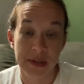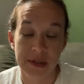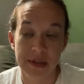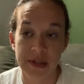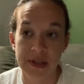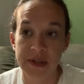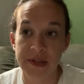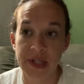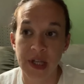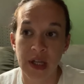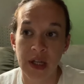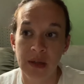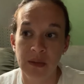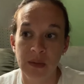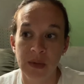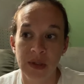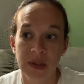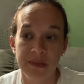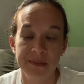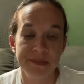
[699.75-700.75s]
She's like,
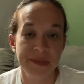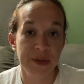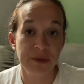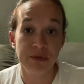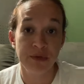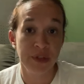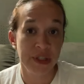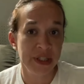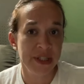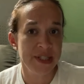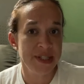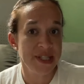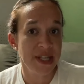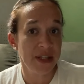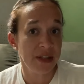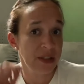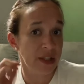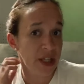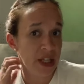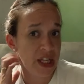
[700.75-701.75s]
well, it really
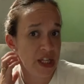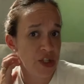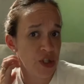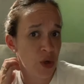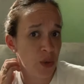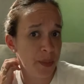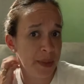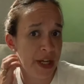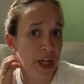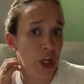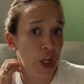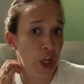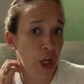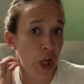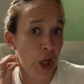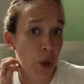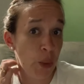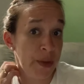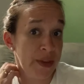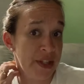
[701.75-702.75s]
sounded like he told me to
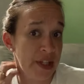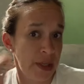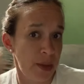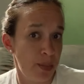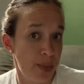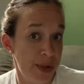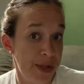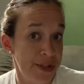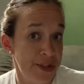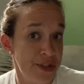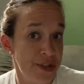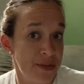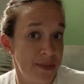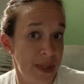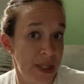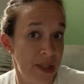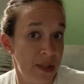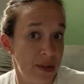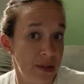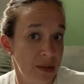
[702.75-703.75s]
go and then he pushed
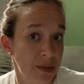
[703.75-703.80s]
me.